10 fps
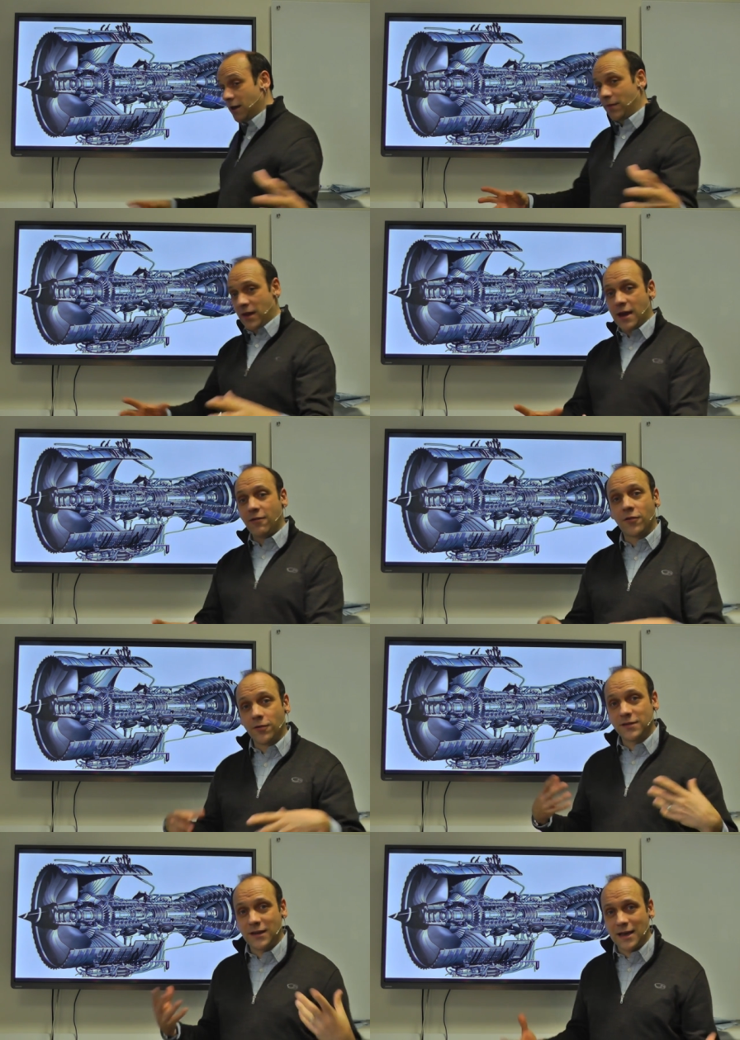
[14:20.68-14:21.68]
up the air, of
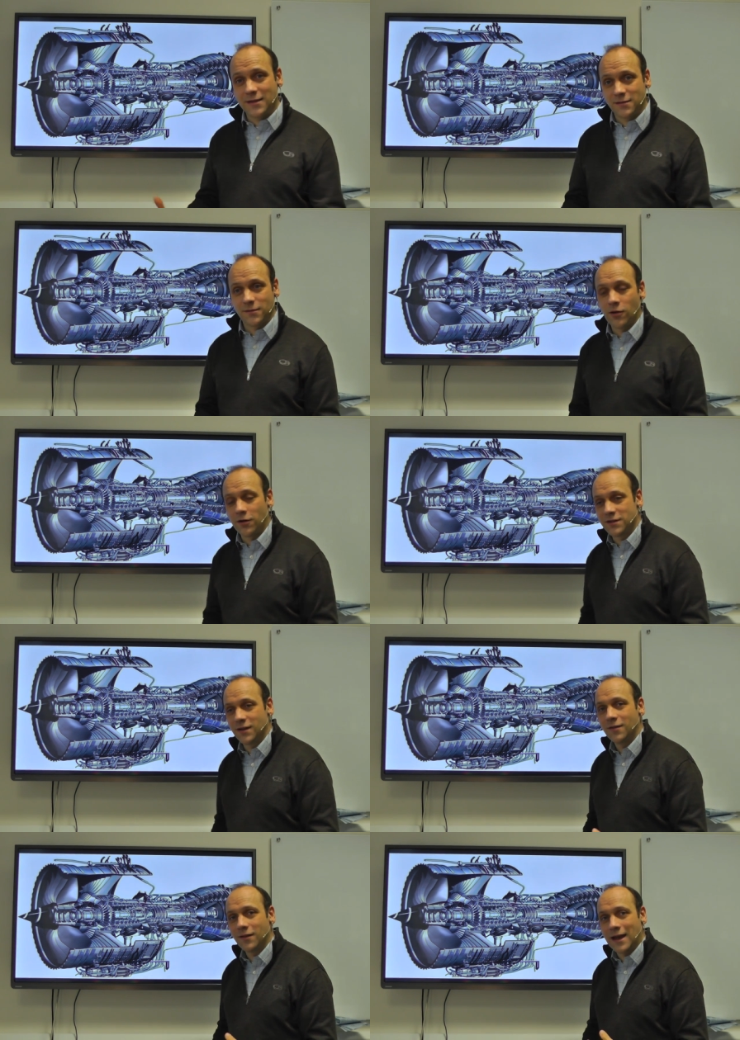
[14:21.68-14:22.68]
course, it gets
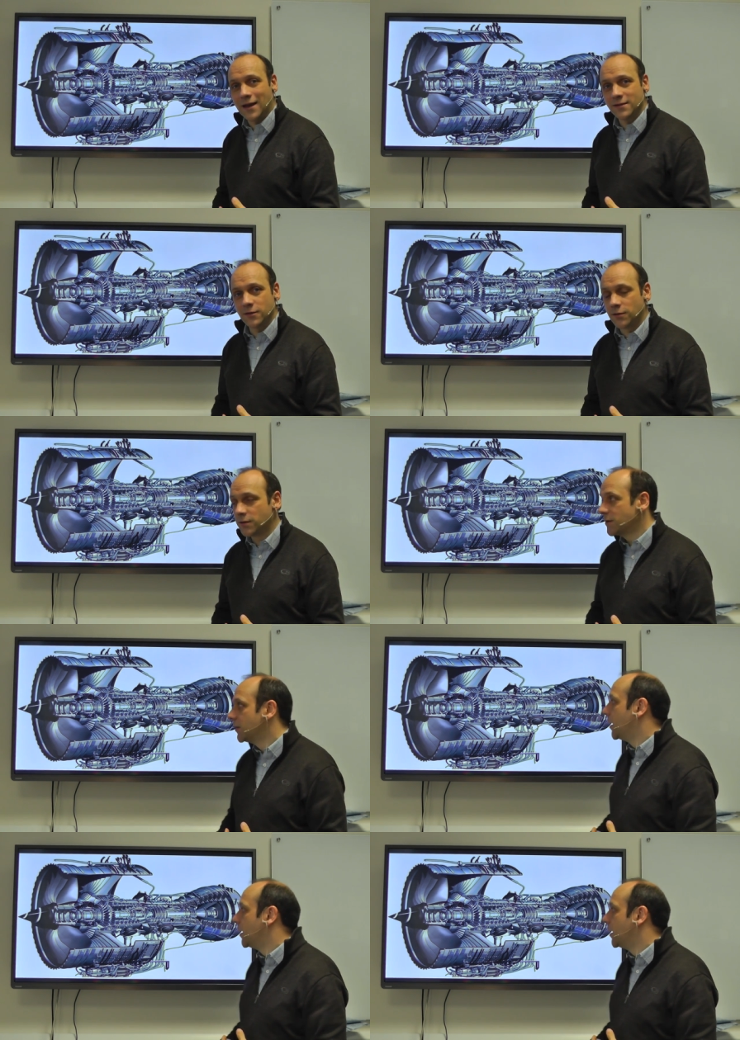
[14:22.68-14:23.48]
hotter, the gas laws,